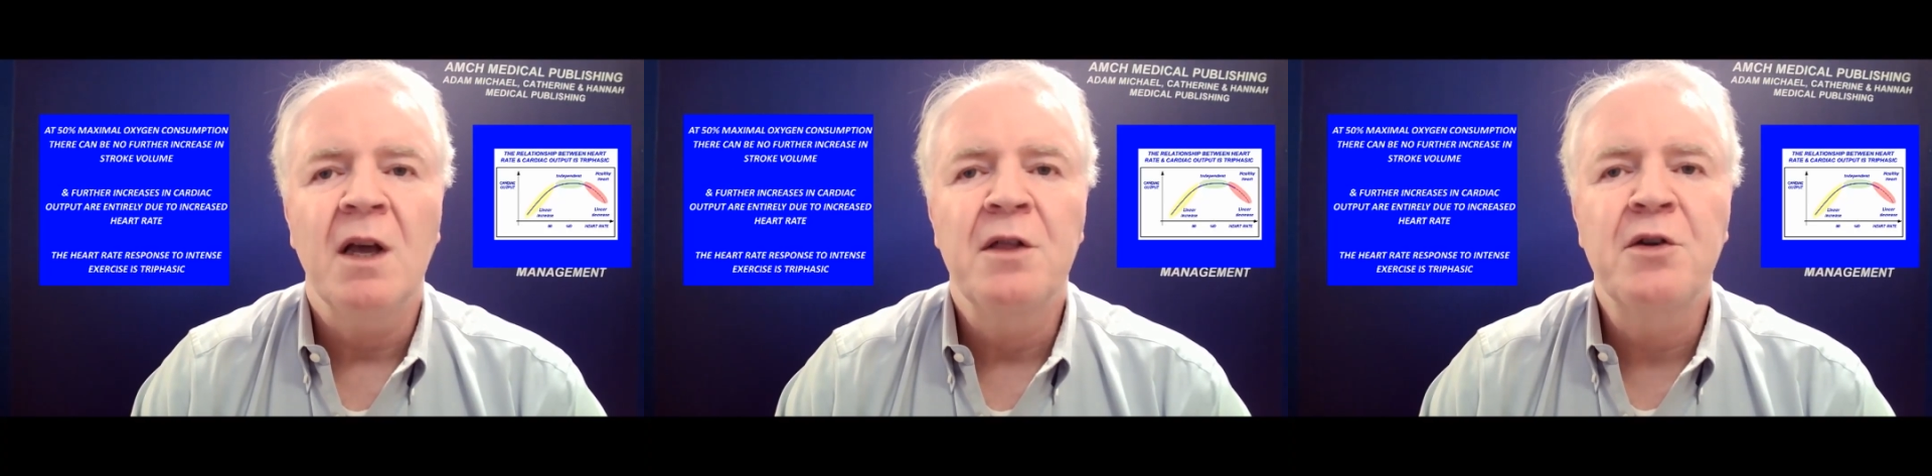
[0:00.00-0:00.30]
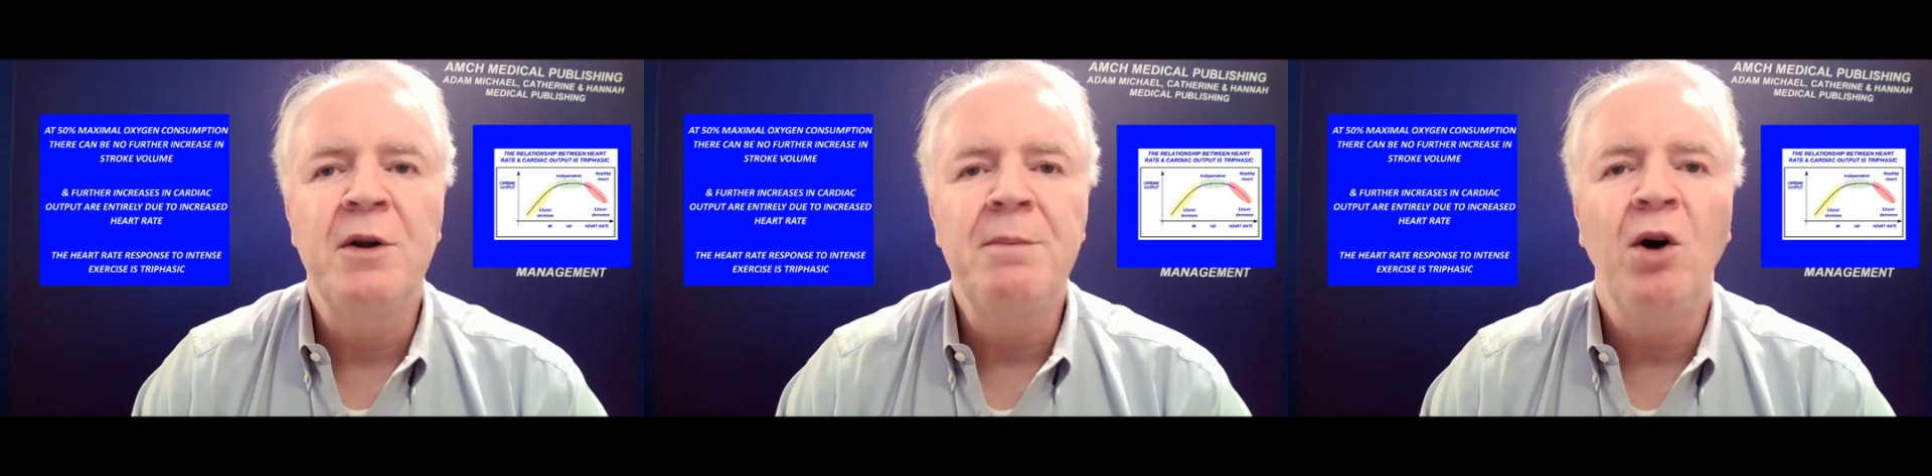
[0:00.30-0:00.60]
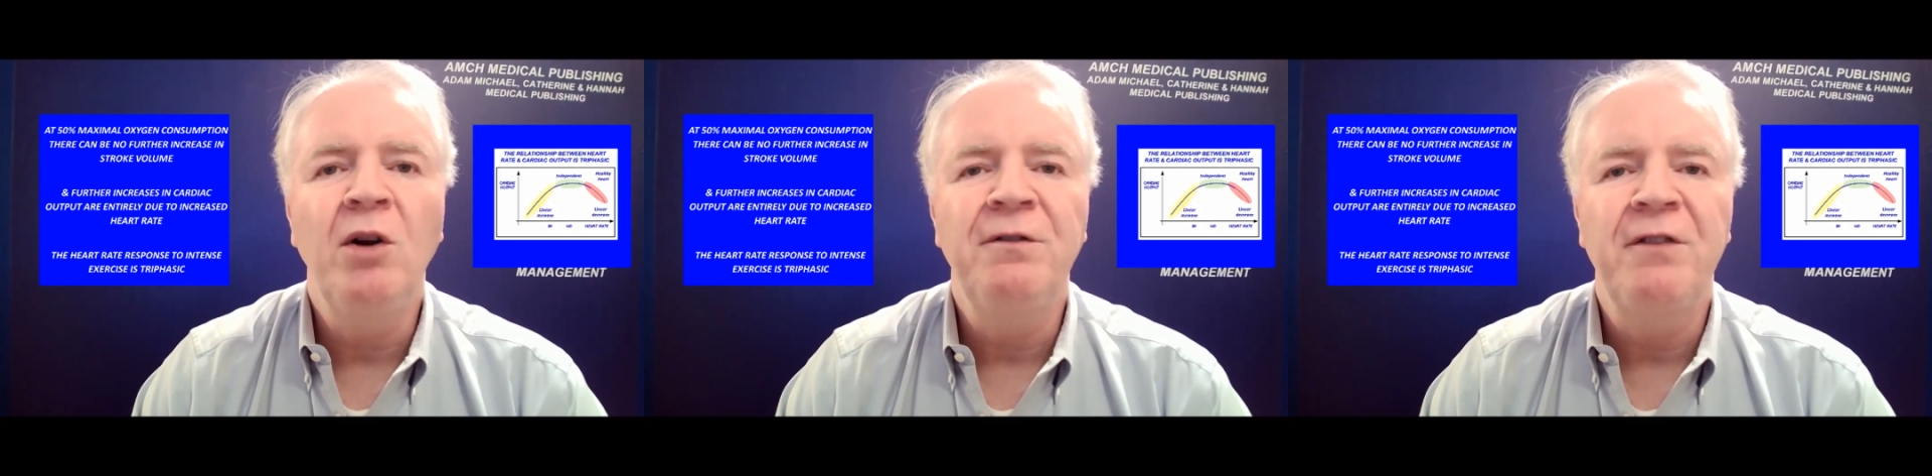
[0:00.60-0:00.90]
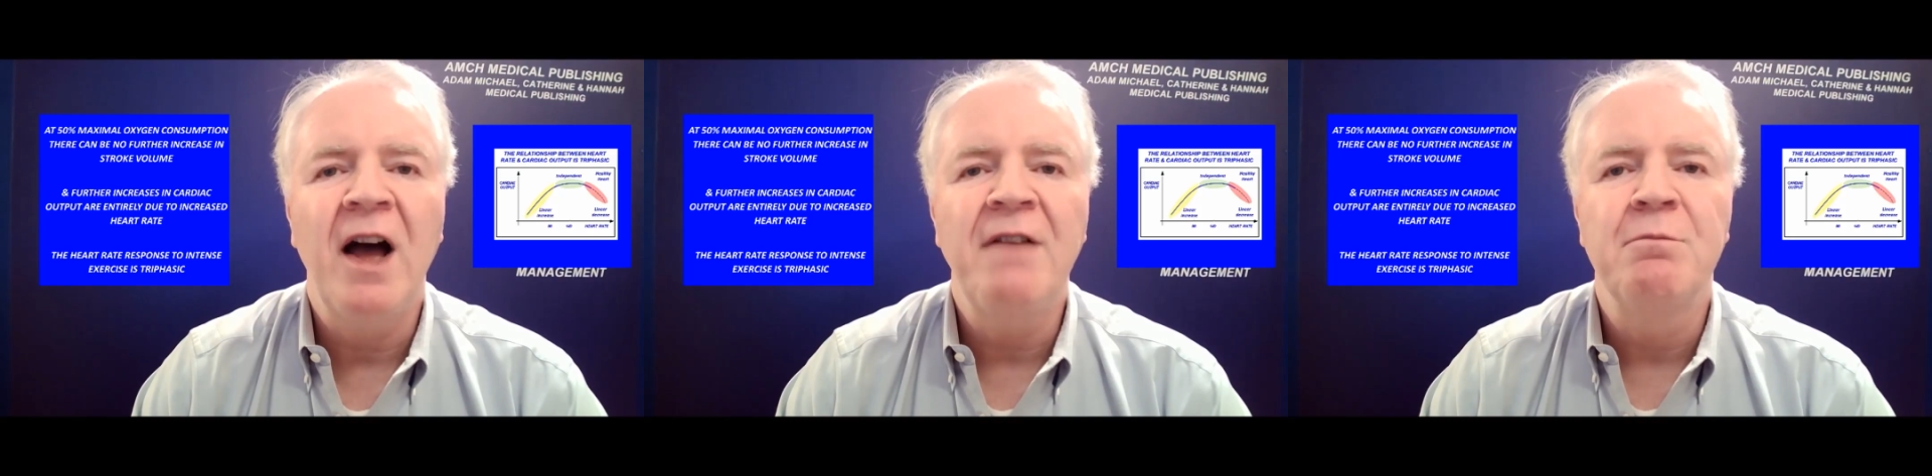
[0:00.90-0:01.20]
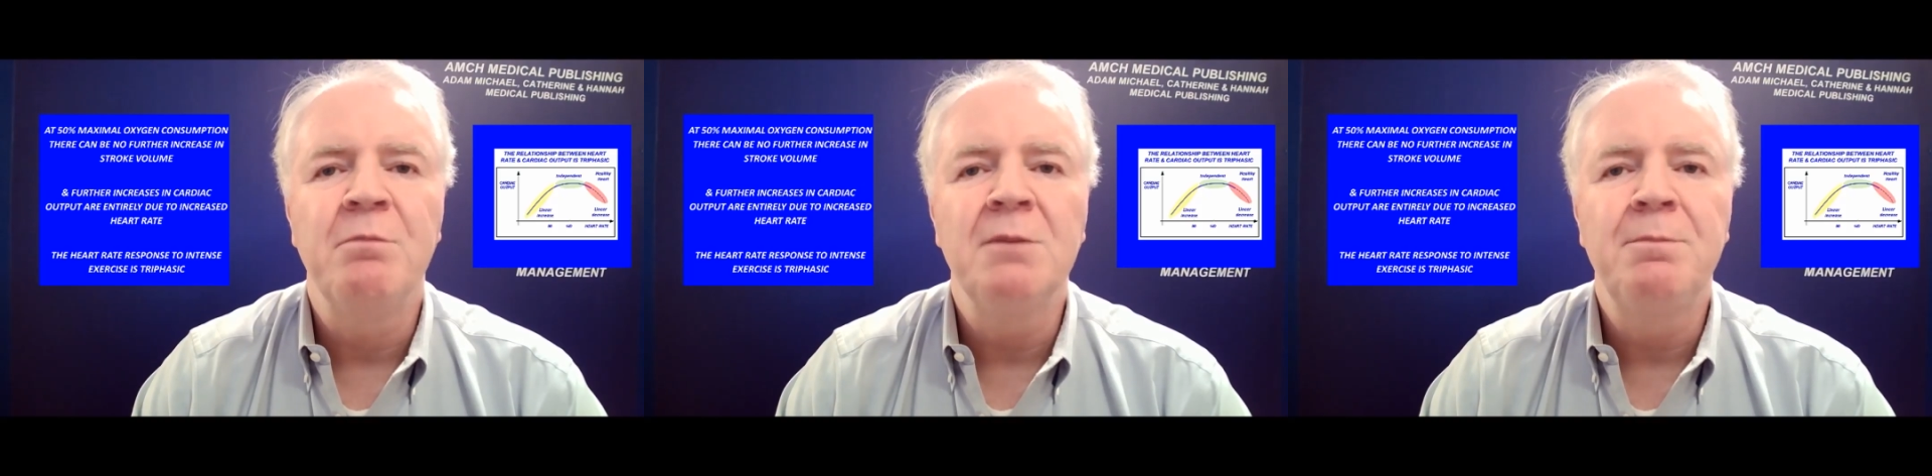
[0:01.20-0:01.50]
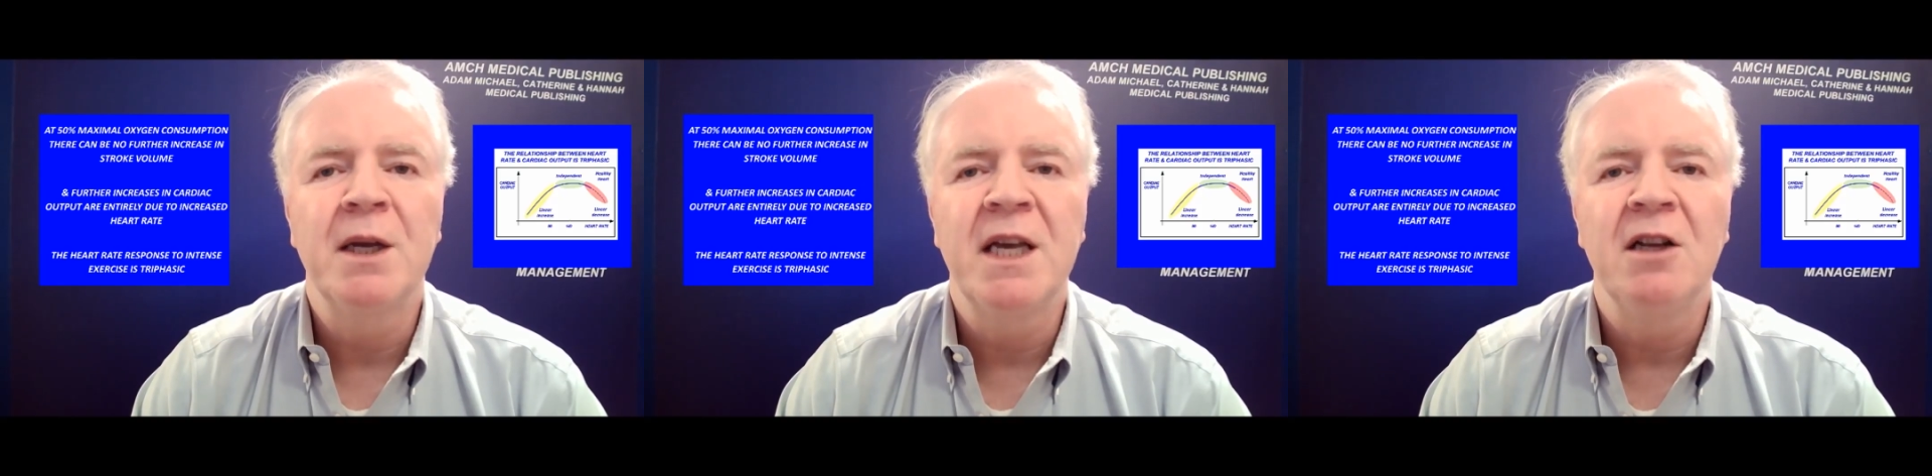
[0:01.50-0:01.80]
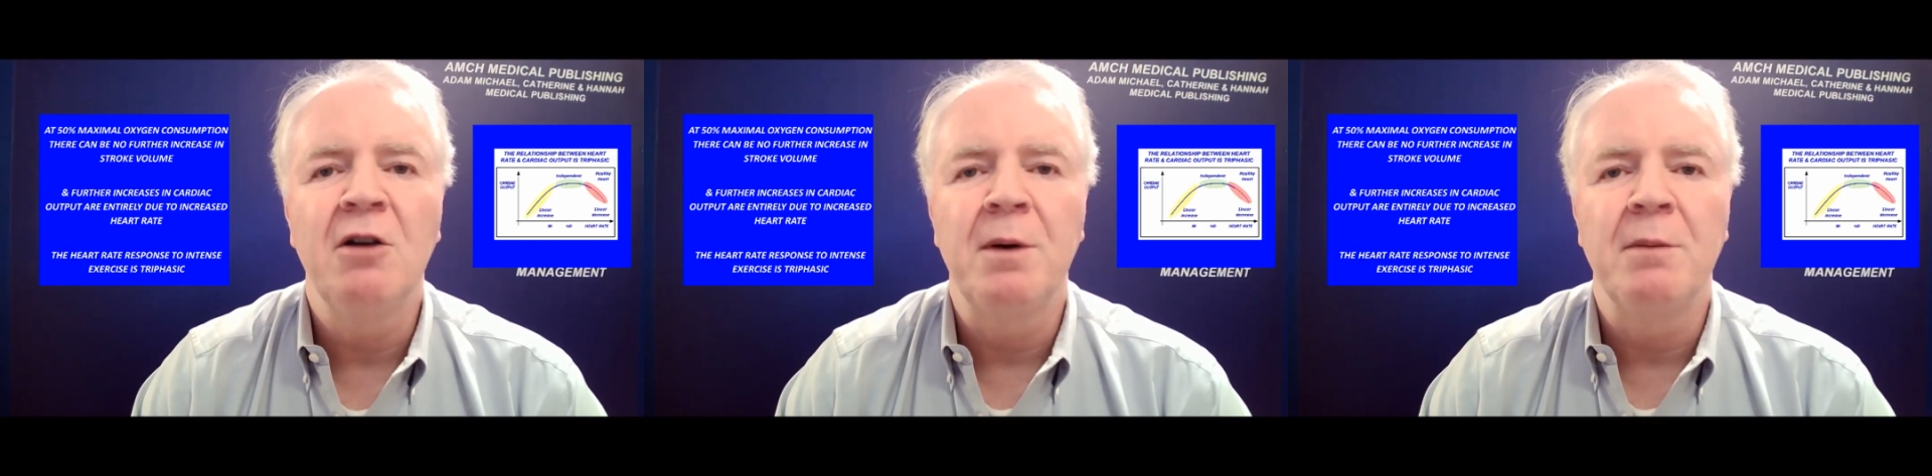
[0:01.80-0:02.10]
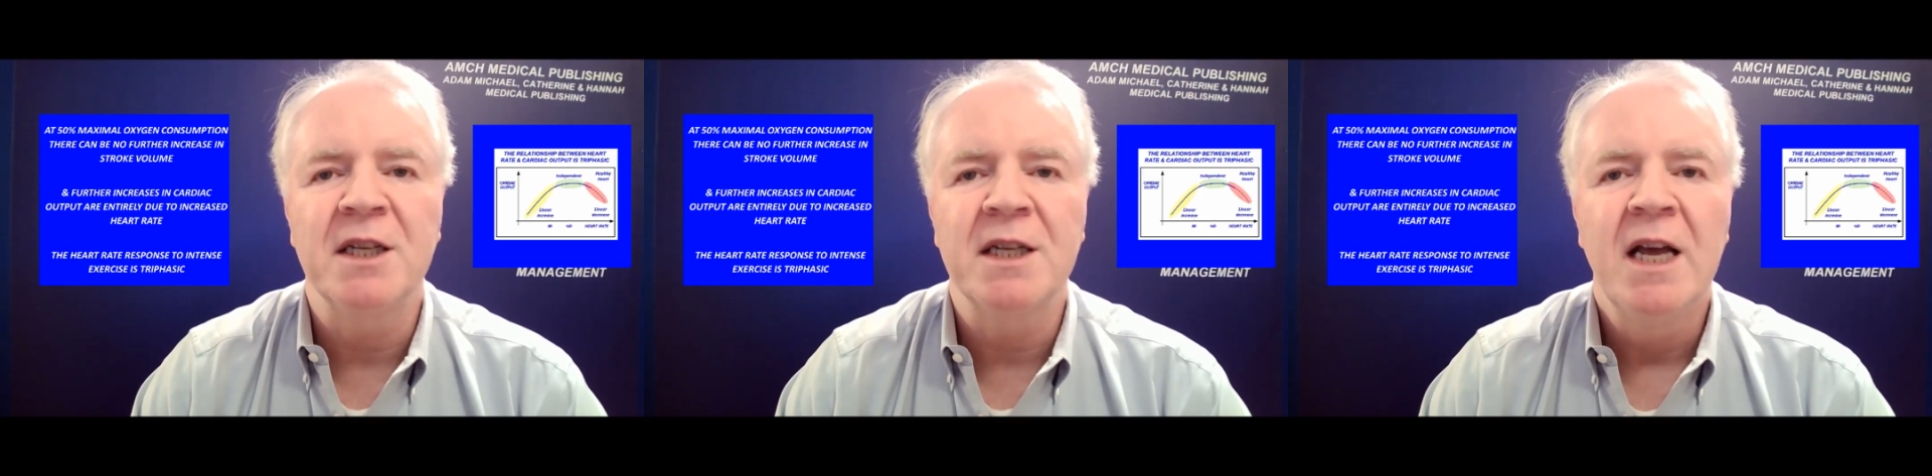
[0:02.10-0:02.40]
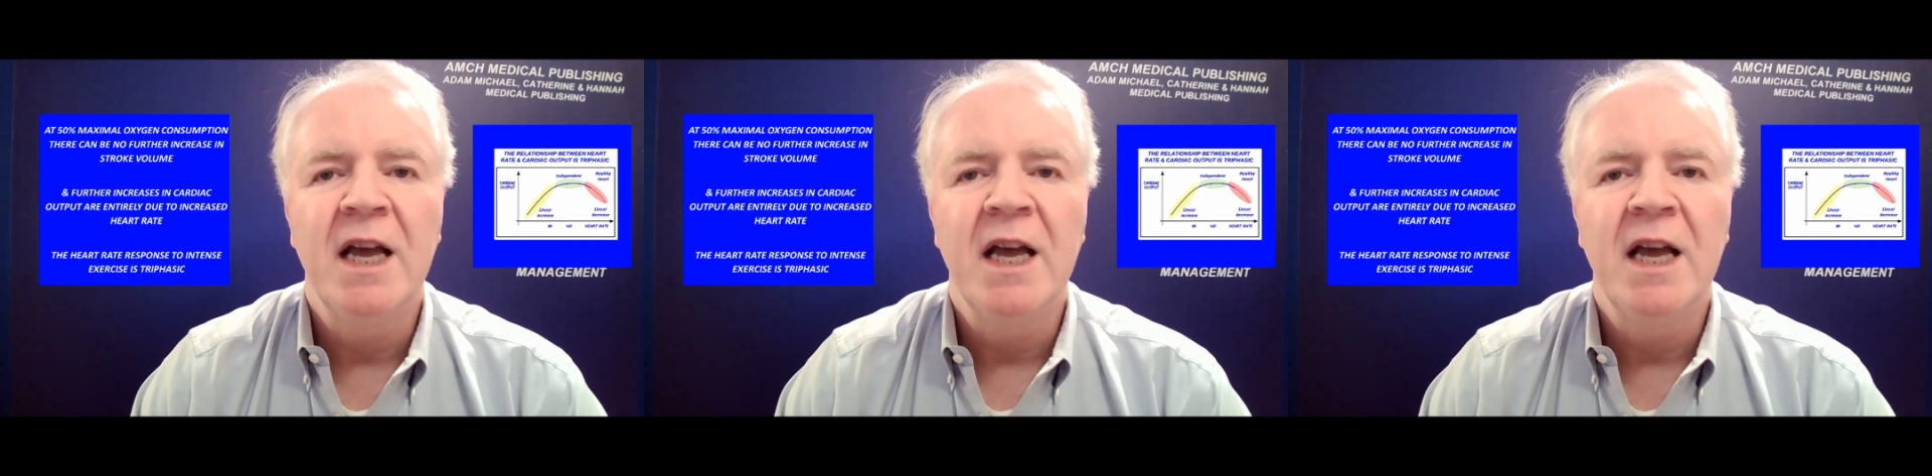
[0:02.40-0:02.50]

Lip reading: 3.5 mil per kilo per minute